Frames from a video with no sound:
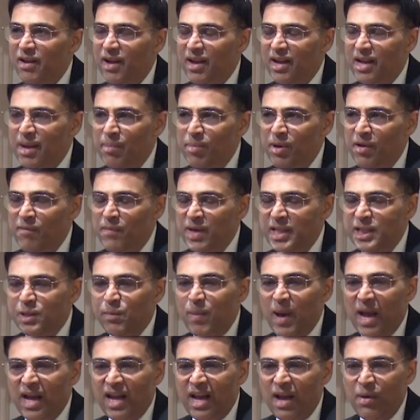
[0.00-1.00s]
couple of months
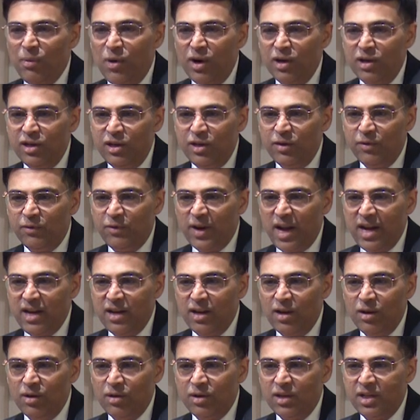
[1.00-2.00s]
back, I wanted to
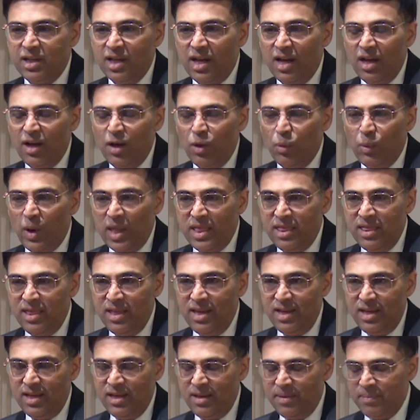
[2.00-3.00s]
find out when
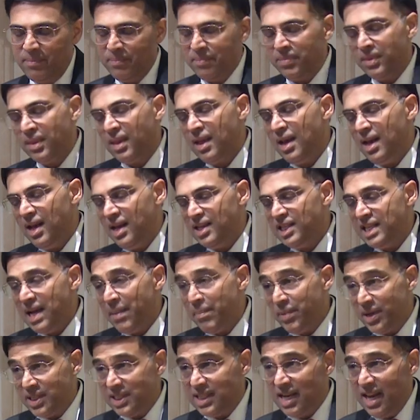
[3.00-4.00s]
the
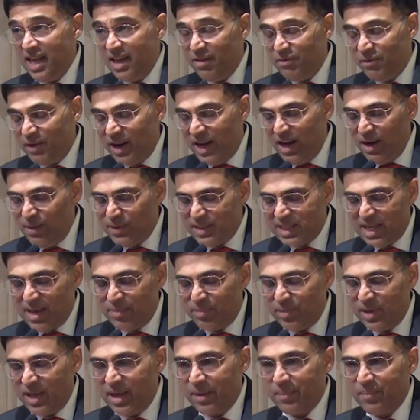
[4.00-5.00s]
Champions League final was
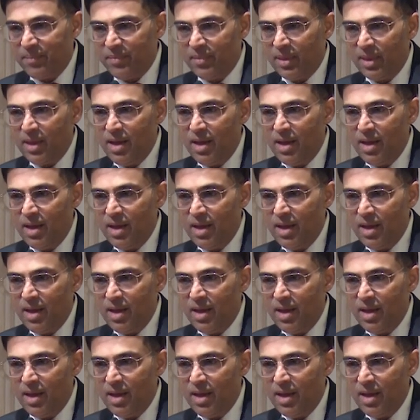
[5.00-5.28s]
happening.